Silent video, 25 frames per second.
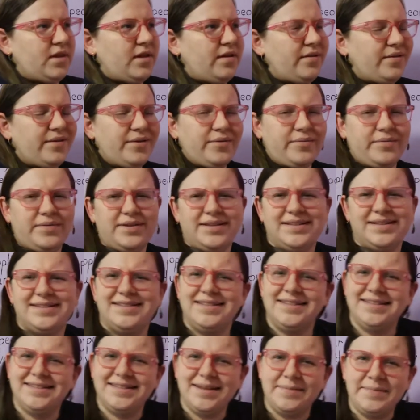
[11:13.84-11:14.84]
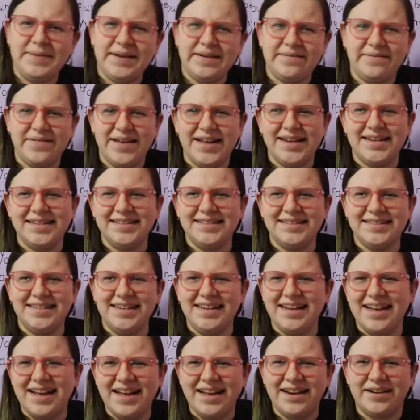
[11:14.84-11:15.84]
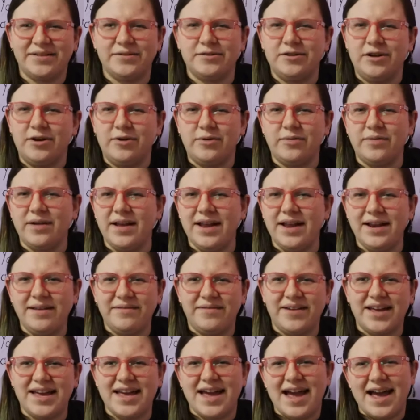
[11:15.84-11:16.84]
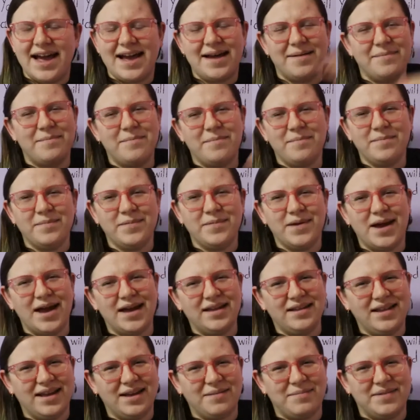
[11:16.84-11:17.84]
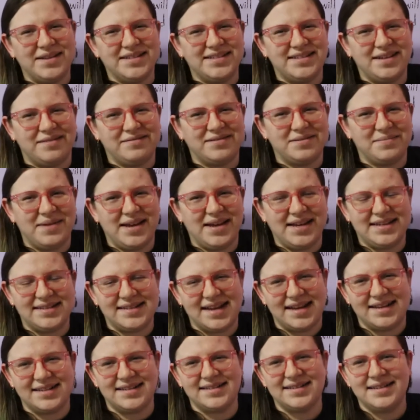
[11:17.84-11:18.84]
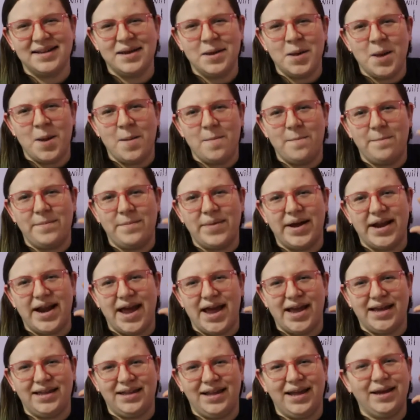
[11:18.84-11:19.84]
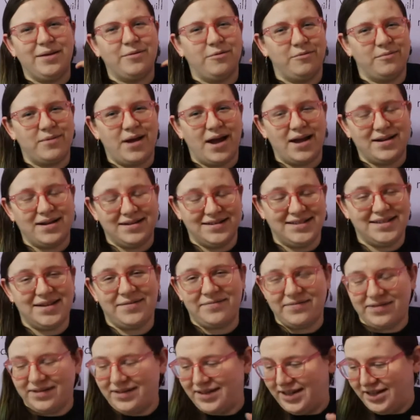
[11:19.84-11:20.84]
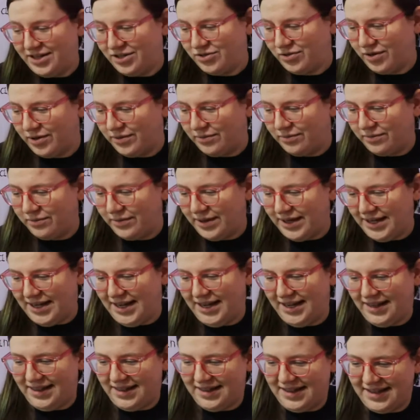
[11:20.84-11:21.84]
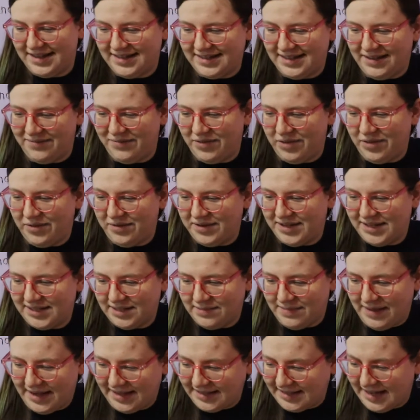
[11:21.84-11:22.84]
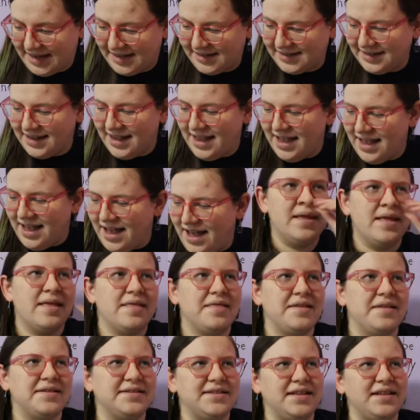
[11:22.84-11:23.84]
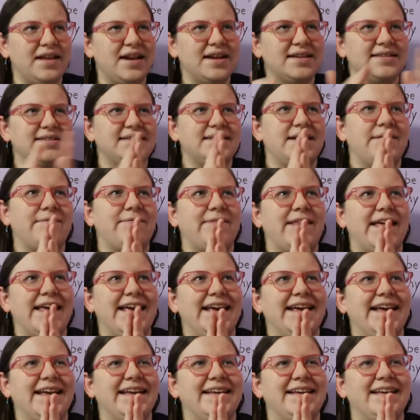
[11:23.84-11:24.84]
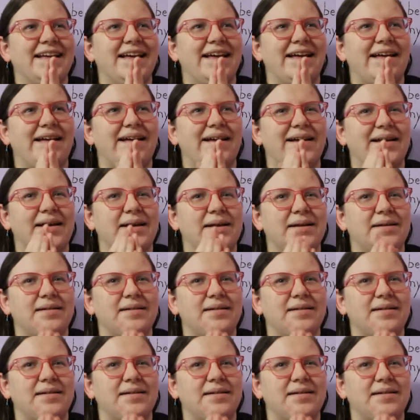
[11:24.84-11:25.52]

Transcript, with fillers: although is this epic fantasy? I don't know. Anyway, I like my stuff to make sense. But I like, I definitely enjoy reading this even though it doesn't make sense. There's a lot of stuff like, uh,